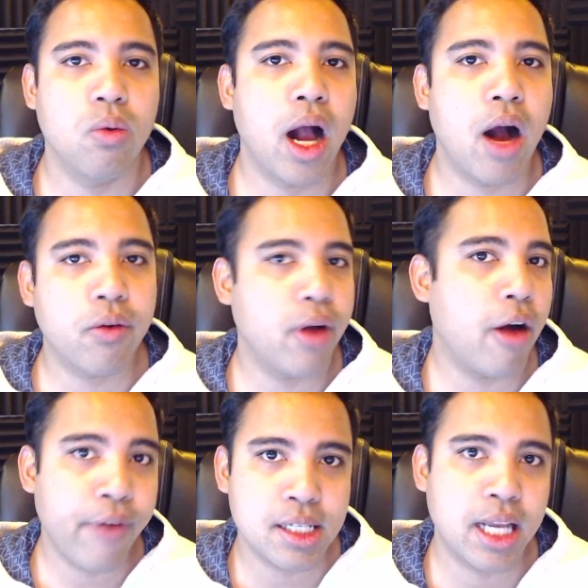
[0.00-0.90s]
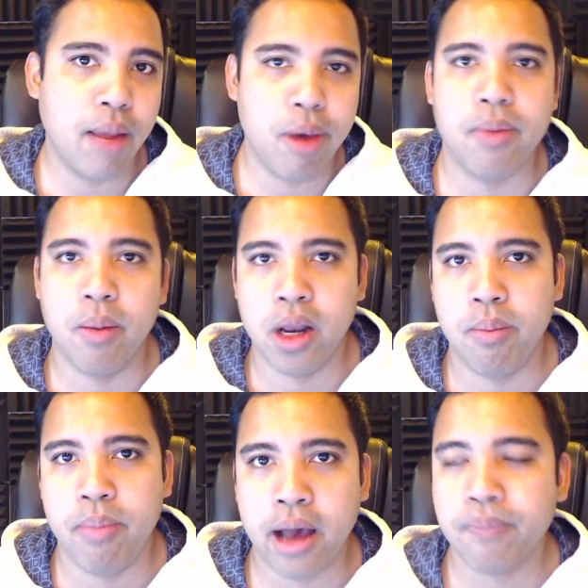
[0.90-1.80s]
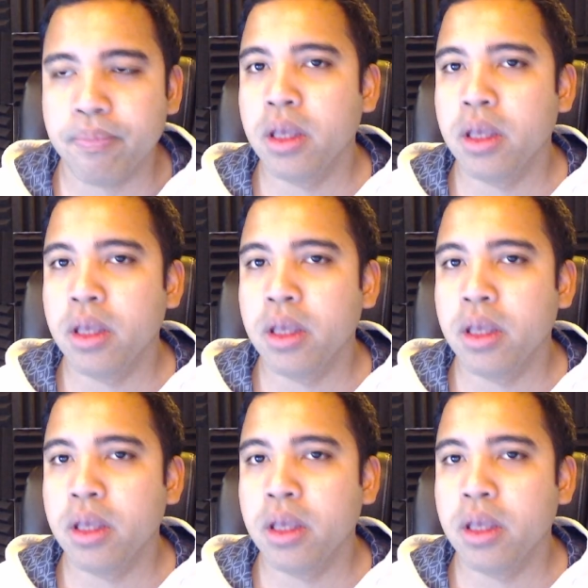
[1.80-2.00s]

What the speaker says: how fast can I make my money back?